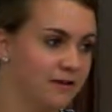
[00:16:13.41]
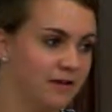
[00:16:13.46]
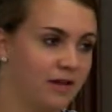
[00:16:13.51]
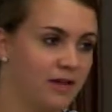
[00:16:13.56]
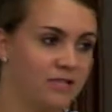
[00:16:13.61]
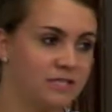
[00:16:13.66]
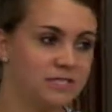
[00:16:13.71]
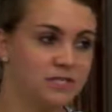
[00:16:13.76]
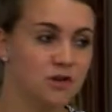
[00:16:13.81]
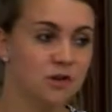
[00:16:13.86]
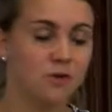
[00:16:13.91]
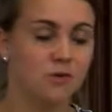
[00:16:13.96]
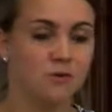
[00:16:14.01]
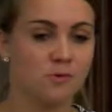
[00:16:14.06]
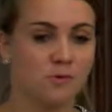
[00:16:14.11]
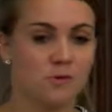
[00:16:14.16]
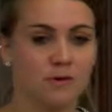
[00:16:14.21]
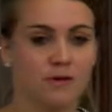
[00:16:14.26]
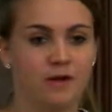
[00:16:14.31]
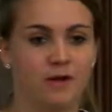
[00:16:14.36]
And
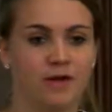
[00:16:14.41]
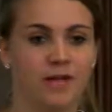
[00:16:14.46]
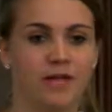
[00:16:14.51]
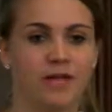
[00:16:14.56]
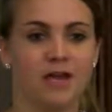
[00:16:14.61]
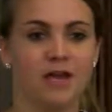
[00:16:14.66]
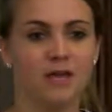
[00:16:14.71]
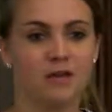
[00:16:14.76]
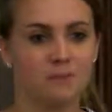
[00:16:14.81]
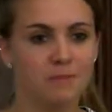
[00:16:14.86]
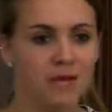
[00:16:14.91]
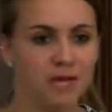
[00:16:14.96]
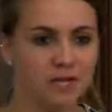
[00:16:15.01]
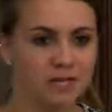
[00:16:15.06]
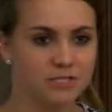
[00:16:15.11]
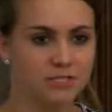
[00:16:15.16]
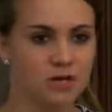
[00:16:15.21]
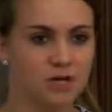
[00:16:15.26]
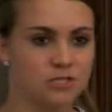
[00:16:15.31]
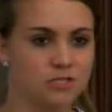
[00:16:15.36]
so I kind of
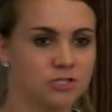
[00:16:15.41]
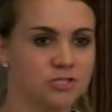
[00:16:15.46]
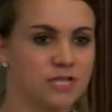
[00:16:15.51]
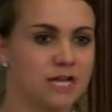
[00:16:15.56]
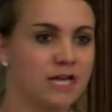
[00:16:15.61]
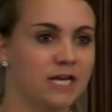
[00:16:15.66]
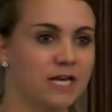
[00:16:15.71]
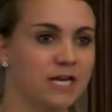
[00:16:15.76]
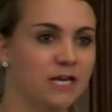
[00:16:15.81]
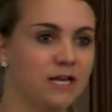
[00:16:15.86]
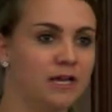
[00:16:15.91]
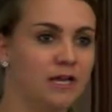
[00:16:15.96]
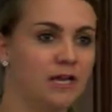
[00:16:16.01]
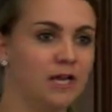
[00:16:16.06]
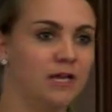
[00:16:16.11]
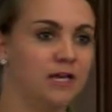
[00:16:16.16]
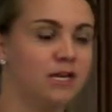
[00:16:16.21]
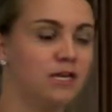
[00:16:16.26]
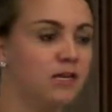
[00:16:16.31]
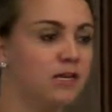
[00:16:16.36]
met Dr. Denny,
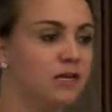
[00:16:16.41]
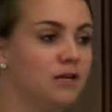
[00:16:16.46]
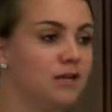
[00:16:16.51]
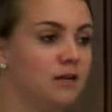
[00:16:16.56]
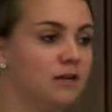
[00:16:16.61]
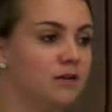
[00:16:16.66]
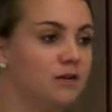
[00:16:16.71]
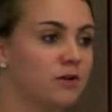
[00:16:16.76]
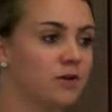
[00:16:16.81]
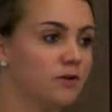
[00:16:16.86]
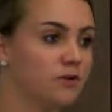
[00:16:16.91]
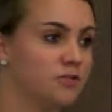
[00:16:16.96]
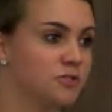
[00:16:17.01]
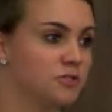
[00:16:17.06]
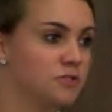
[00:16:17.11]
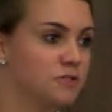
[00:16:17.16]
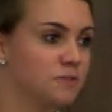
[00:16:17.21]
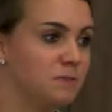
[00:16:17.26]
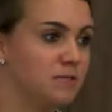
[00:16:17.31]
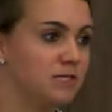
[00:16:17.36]
and he
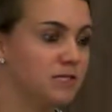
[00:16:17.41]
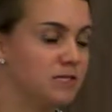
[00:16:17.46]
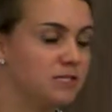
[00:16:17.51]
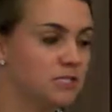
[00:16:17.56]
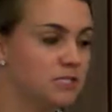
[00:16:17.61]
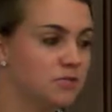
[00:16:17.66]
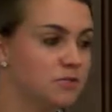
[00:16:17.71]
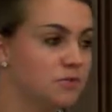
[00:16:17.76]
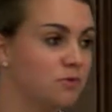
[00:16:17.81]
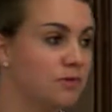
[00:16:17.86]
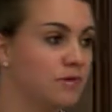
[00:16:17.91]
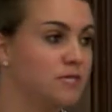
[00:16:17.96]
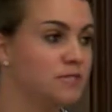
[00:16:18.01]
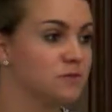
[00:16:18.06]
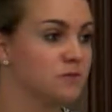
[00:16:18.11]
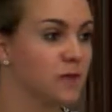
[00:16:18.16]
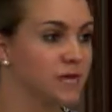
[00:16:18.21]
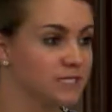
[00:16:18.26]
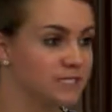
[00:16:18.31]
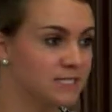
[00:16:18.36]
introduced me to his
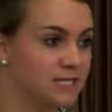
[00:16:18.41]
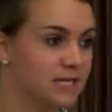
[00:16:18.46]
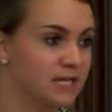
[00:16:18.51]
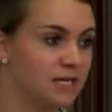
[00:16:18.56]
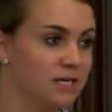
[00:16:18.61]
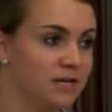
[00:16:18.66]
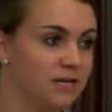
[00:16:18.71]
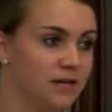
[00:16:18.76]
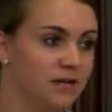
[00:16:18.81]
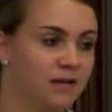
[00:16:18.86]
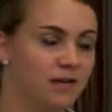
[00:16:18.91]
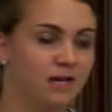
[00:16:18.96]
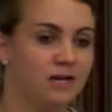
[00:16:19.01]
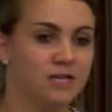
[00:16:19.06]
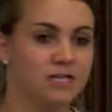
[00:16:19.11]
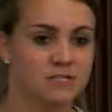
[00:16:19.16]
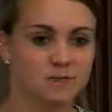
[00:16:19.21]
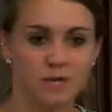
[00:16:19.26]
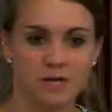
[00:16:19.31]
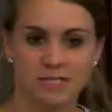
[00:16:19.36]
resident, and
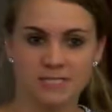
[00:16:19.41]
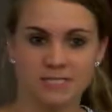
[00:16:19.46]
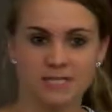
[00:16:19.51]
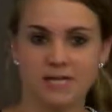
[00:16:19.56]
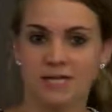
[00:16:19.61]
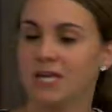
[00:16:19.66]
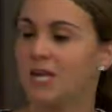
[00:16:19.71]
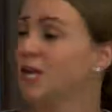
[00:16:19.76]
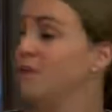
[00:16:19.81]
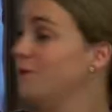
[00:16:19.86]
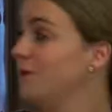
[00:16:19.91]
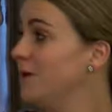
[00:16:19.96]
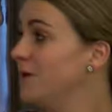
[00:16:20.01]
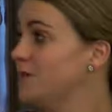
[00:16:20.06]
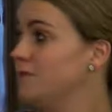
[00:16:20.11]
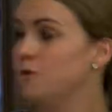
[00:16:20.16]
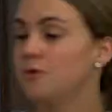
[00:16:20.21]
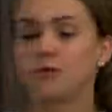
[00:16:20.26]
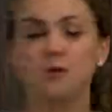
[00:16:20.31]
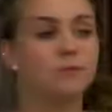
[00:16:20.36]
his resident gave me his
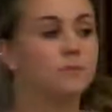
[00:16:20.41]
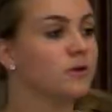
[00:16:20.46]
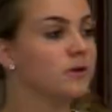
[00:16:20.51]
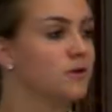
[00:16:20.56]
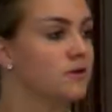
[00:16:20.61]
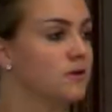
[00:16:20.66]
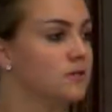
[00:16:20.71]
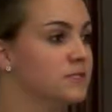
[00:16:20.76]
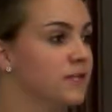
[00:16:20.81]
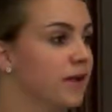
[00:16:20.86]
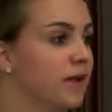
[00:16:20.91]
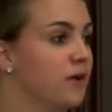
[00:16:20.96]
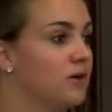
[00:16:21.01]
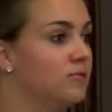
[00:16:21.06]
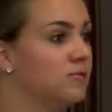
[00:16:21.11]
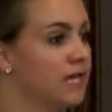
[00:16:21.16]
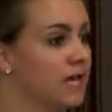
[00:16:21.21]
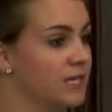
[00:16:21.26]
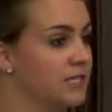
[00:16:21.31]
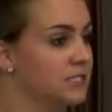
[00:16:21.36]
phone number, and he was like, "I'll
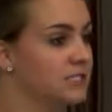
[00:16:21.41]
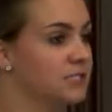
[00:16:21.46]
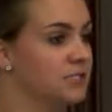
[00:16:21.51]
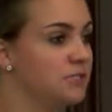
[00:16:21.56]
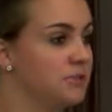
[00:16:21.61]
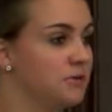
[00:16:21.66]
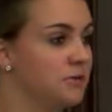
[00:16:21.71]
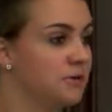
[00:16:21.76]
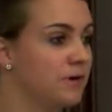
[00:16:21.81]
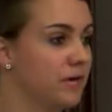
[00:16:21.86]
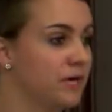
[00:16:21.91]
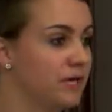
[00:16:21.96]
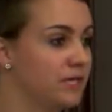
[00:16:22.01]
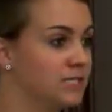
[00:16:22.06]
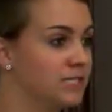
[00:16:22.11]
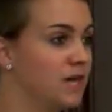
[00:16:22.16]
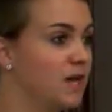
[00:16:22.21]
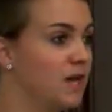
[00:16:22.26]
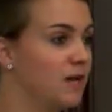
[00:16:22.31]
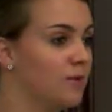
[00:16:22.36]
text you
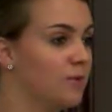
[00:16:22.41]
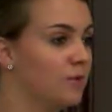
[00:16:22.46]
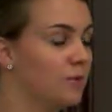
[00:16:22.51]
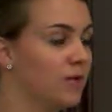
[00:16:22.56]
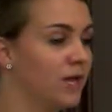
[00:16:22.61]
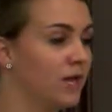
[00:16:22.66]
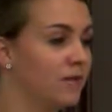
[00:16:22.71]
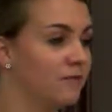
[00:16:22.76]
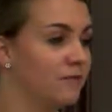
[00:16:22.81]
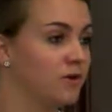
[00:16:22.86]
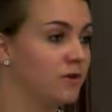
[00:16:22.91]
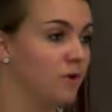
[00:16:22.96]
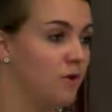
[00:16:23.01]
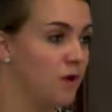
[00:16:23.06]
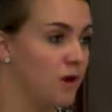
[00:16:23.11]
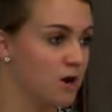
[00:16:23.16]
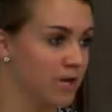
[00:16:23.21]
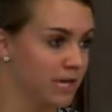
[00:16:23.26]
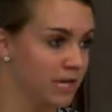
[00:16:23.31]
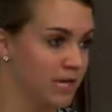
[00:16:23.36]
anytime we have an
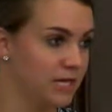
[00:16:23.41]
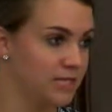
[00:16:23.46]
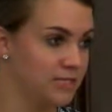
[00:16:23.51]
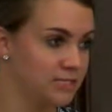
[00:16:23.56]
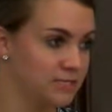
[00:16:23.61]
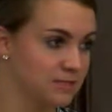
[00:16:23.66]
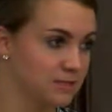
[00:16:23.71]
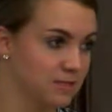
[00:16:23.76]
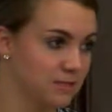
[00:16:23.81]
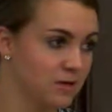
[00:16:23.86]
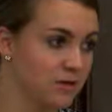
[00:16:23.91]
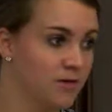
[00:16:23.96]
OR case."